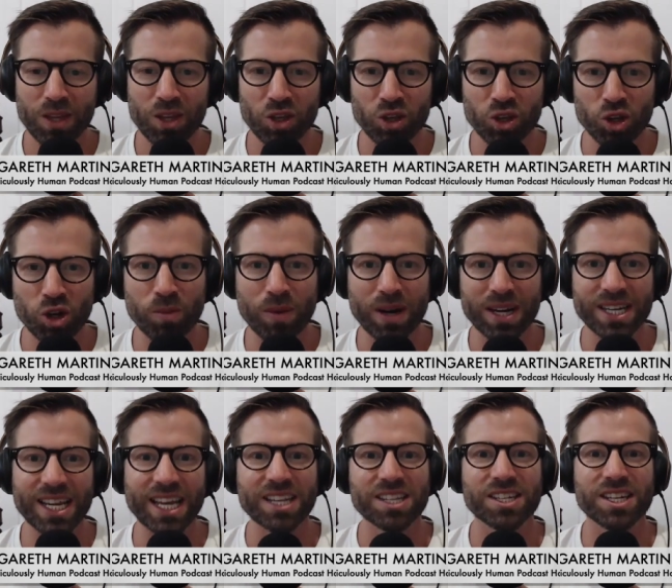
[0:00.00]
you know, my
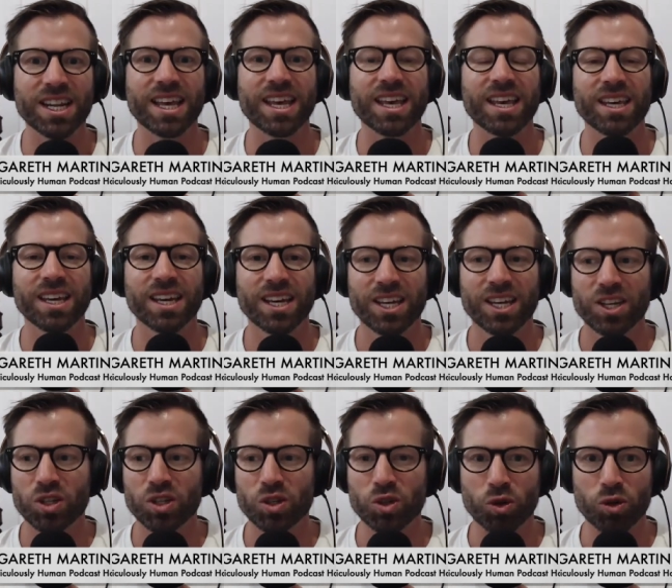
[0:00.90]
day to day
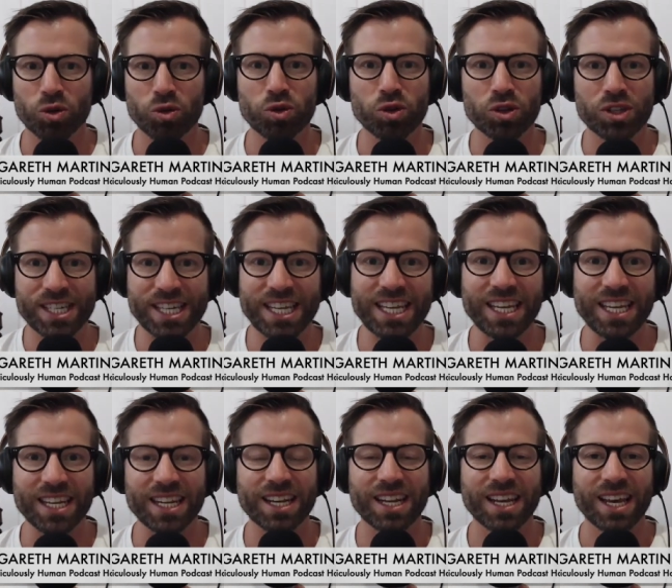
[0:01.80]
sort of
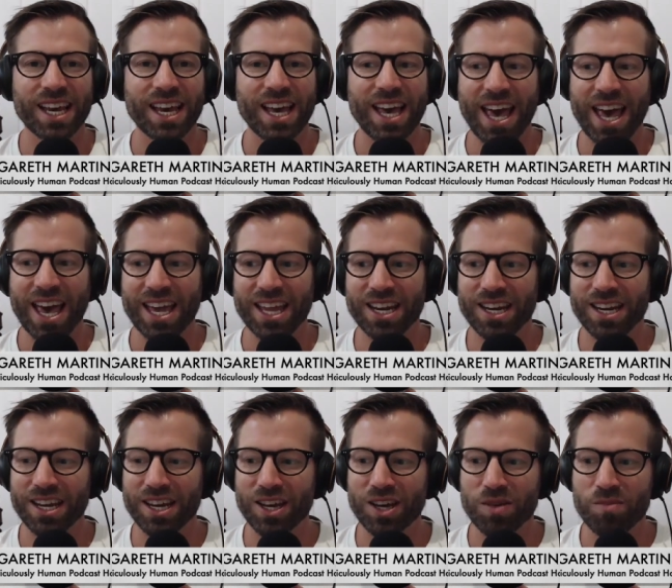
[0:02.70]
routine? and
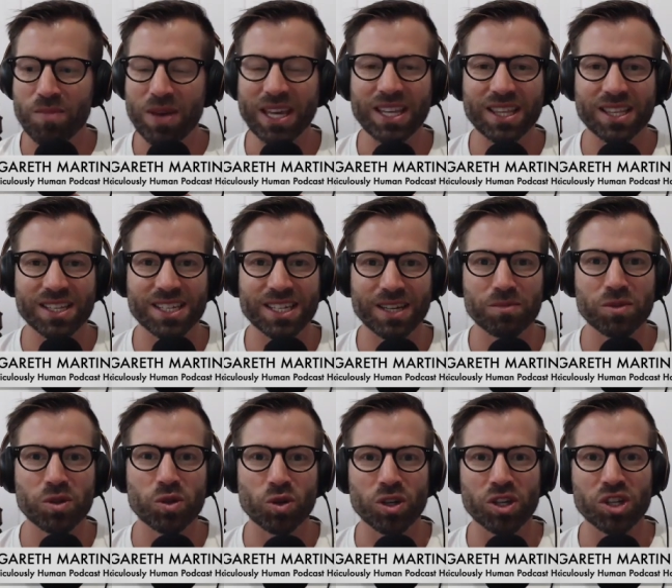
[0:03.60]
uh, make this some
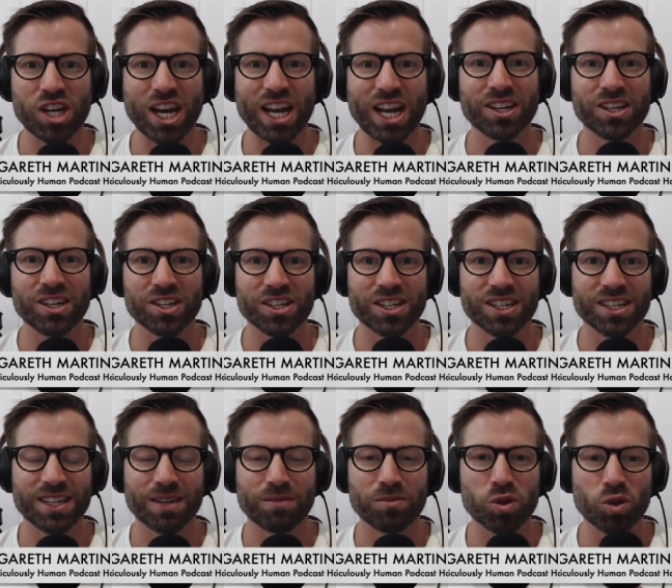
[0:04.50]
sort of challenge and
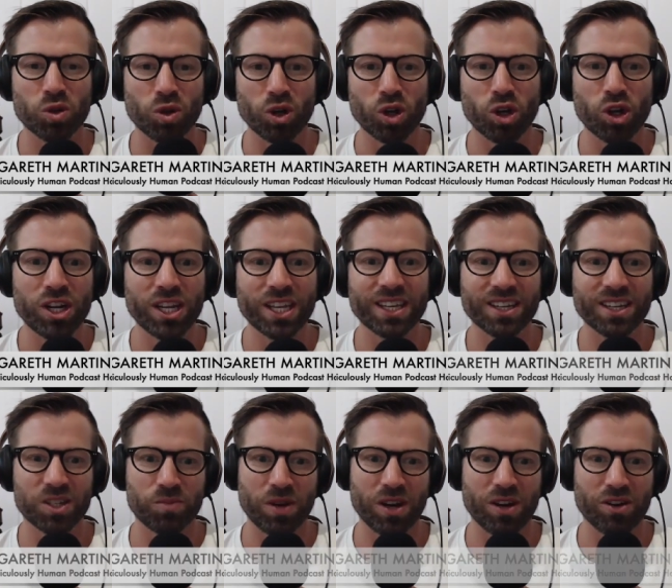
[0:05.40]
some sort of learning
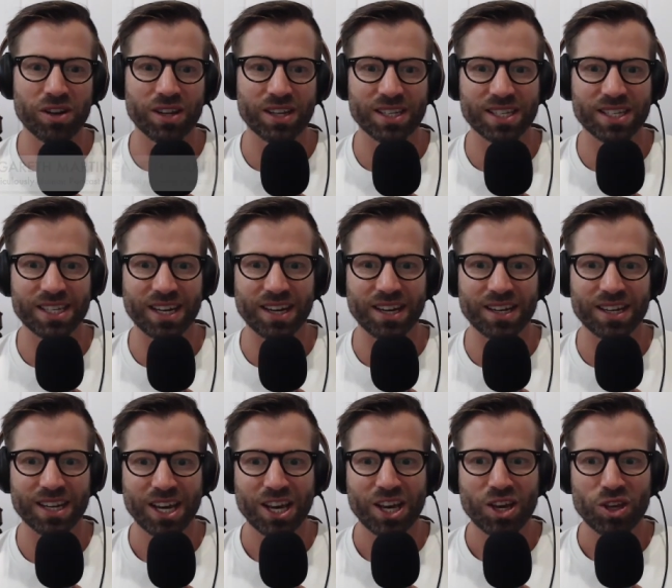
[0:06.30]
experience and
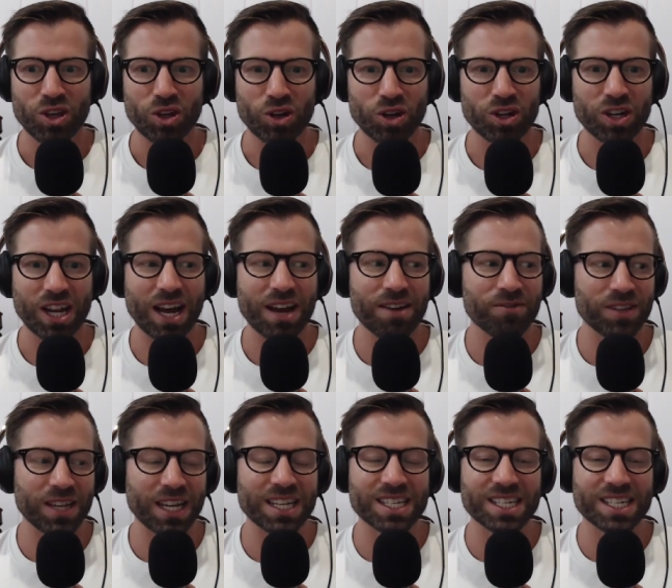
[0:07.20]
you know life
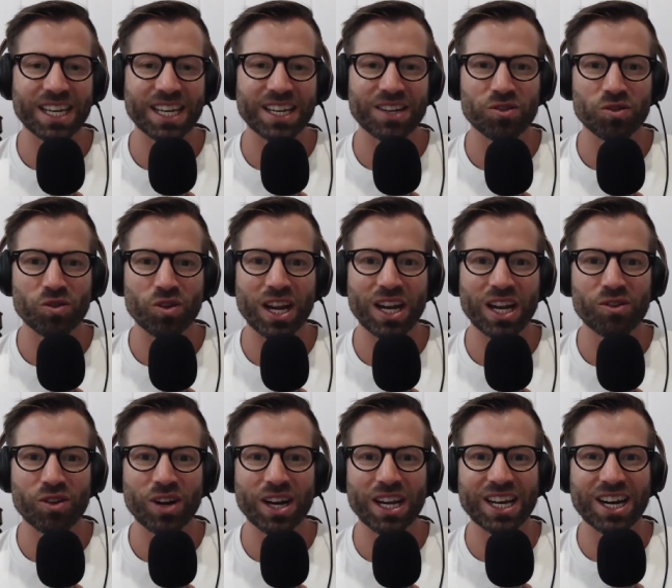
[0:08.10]
does get really
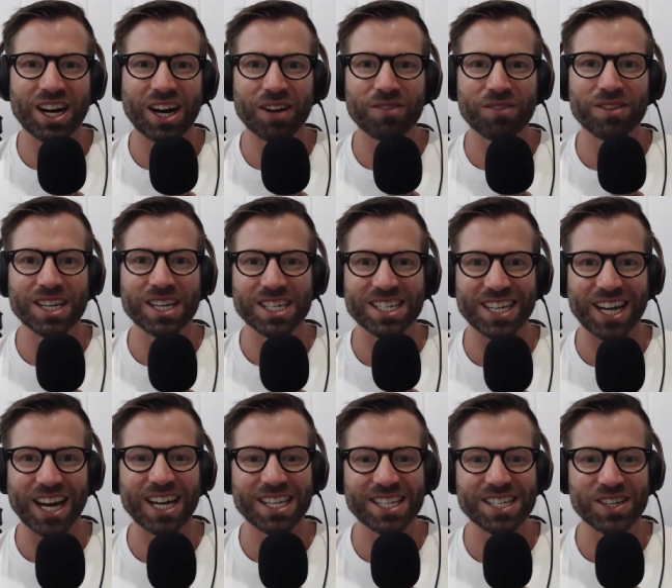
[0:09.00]
really kind of
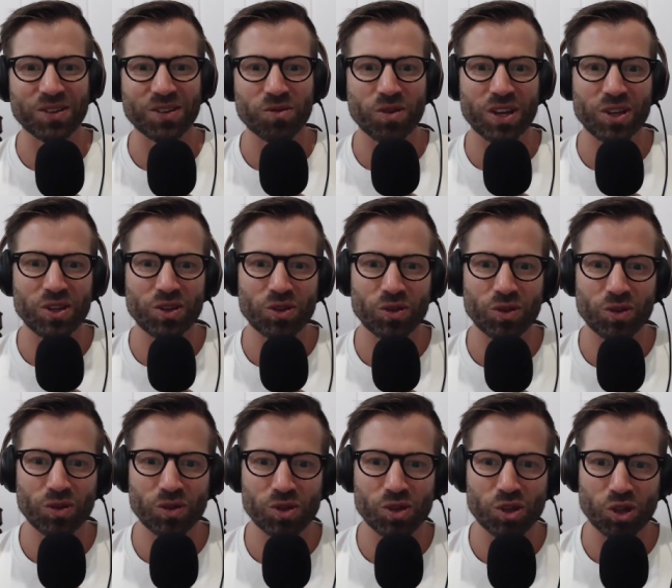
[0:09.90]
exciting when
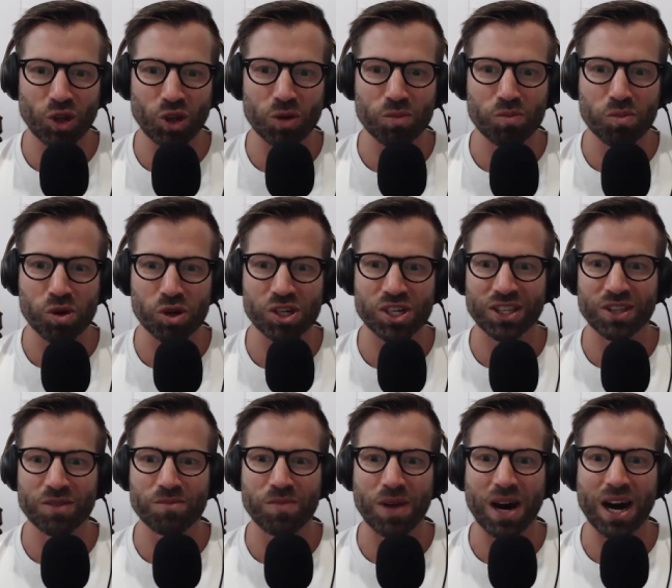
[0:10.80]
you start pushing
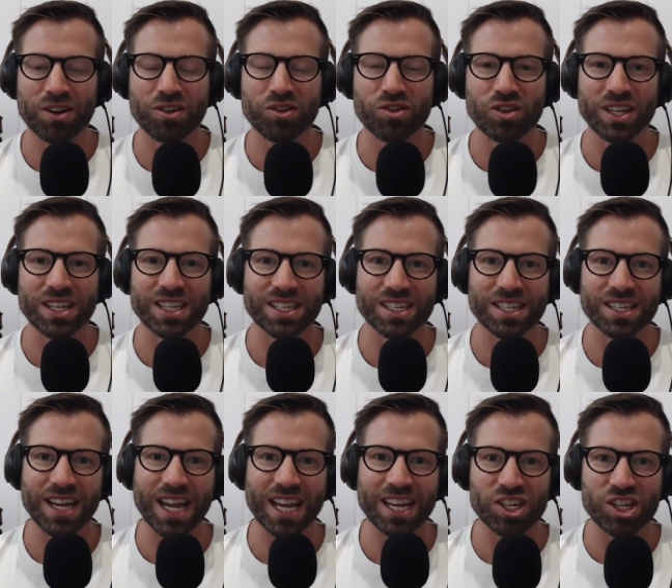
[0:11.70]
the boundaries
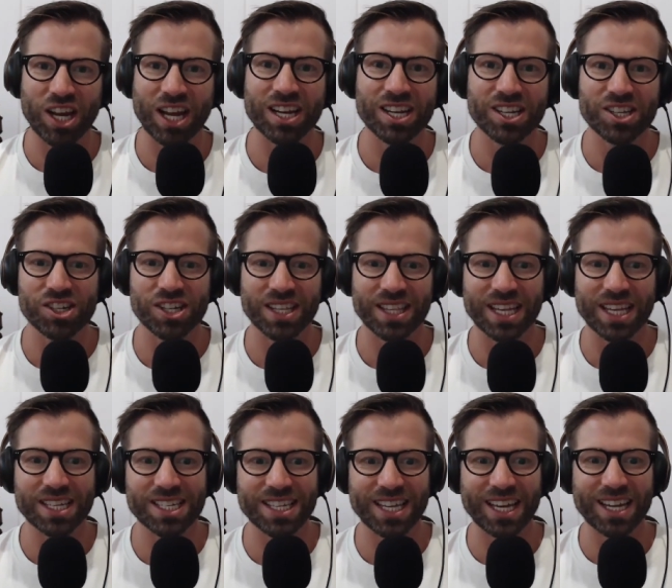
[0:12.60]
and, and challenging that
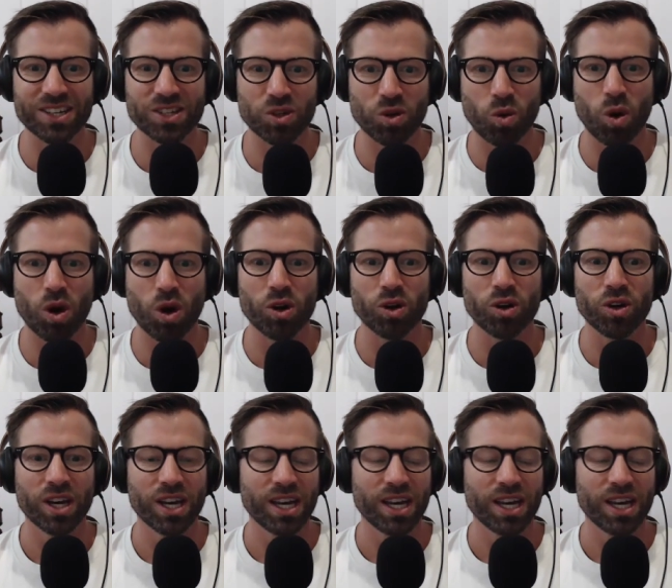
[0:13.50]
status quo